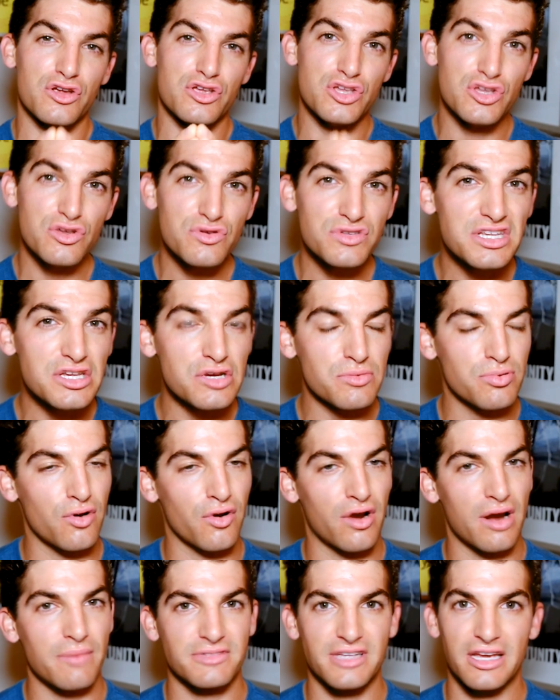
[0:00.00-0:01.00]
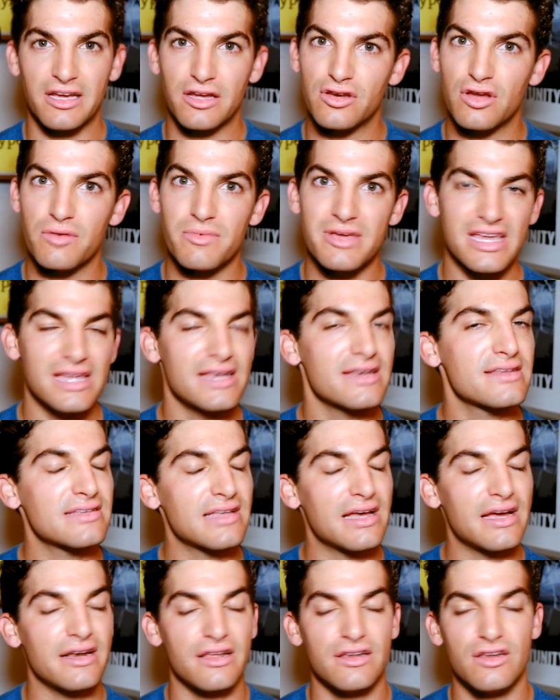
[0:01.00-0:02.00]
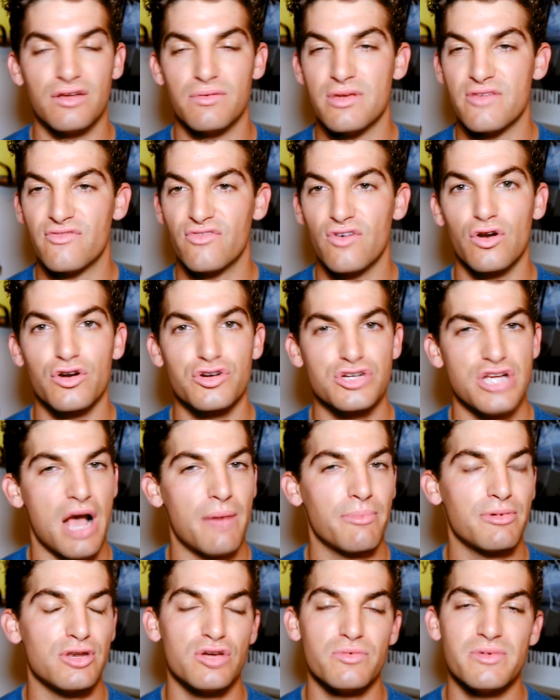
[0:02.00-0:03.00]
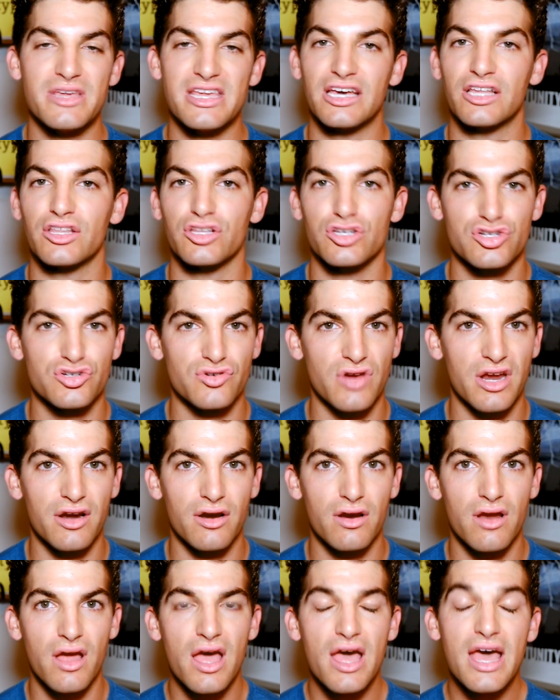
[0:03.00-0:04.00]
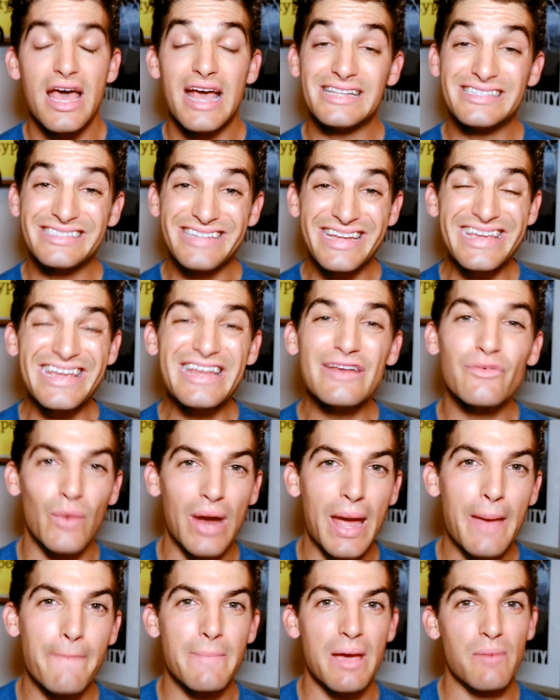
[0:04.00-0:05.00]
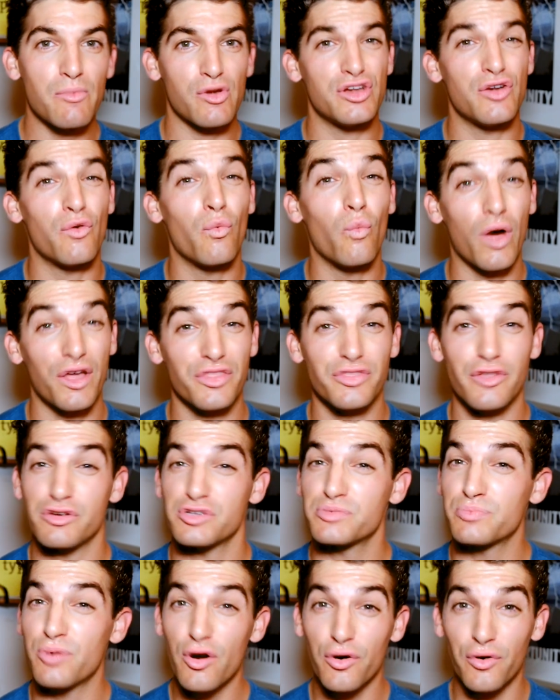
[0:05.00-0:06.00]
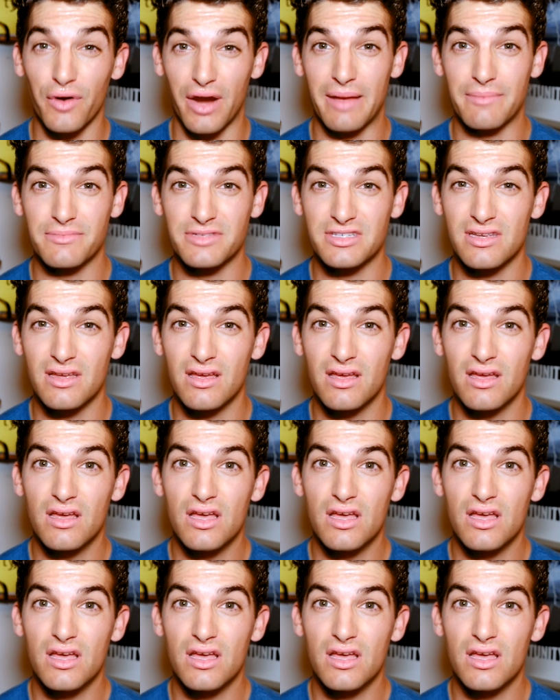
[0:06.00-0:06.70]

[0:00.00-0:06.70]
using your programs like Adobe InDesign, Adobe Photoshop, Adobe Illustrator, it's taking RAM memory to run those programs.